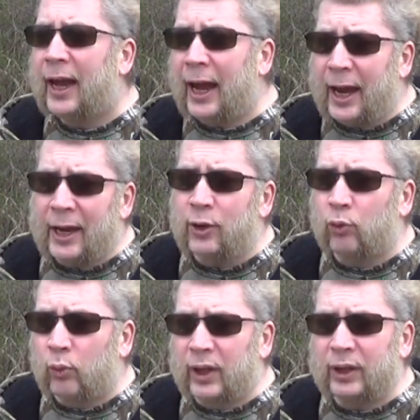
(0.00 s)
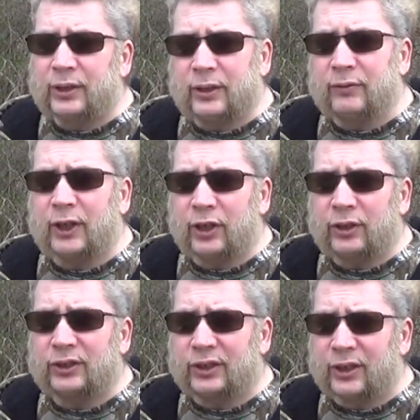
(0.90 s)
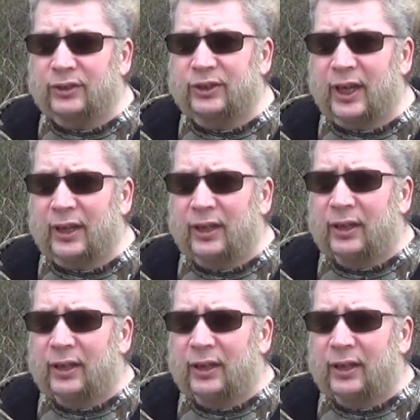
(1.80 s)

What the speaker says: and a relatively good skill set